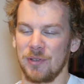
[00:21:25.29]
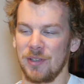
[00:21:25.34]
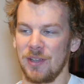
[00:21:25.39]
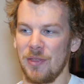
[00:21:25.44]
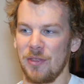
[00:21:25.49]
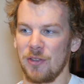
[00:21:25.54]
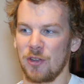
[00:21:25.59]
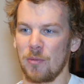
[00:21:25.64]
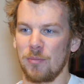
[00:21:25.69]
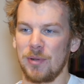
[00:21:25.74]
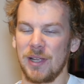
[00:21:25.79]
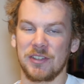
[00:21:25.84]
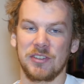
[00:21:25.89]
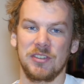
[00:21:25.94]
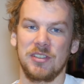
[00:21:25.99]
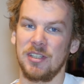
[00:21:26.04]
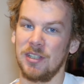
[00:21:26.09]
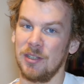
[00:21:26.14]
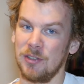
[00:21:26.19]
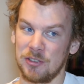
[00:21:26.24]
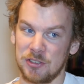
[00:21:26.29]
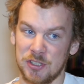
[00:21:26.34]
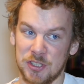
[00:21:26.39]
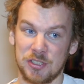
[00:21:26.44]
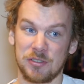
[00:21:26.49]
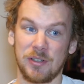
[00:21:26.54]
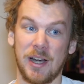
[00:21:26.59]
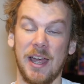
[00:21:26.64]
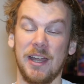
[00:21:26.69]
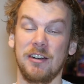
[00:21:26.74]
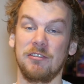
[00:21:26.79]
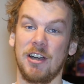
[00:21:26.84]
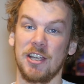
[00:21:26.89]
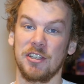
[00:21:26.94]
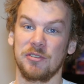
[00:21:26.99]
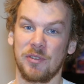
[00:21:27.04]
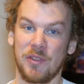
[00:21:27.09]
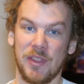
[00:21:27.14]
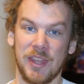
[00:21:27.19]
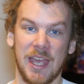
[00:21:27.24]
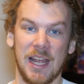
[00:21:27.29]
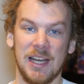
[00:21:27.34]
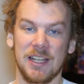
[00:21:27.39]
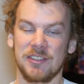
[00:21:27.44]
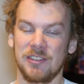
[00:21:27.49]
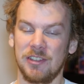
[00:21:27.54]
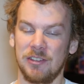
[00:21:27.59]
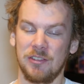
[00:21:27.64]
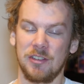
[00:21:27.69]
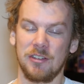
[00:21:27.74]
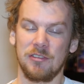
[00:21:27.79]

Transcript: in the complexity, try Race for the Galaxy.